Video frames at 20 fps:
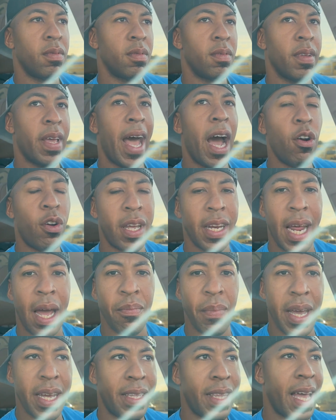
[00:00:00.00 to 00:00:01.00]
How can I
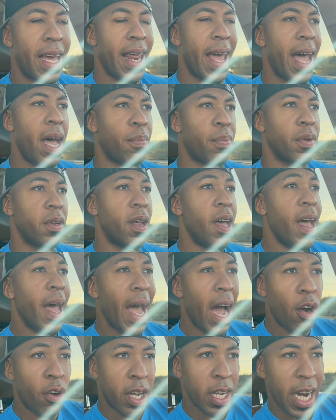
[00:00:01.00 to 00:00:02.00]
make that happen?
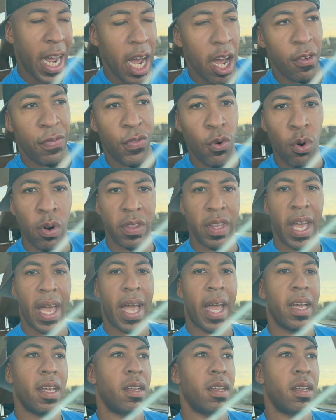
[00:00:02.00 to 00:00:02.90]
How can I afford that?